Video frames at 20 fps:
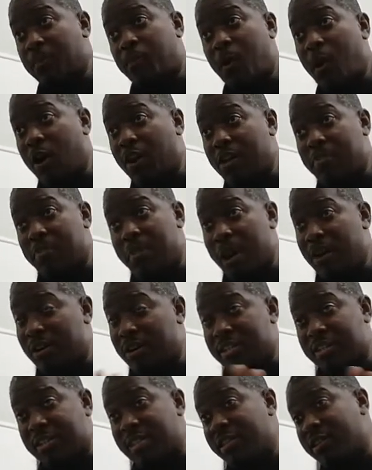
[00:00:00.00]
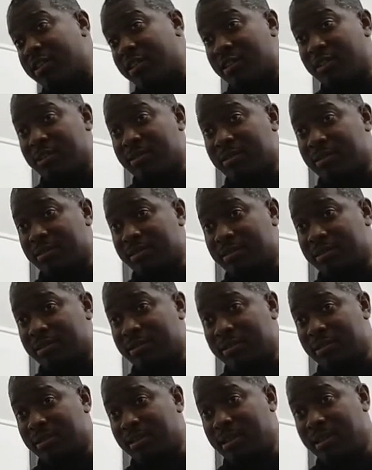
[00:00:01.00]
part about a center,
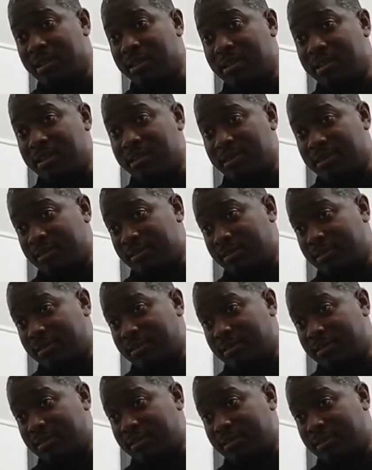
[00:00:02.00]
it's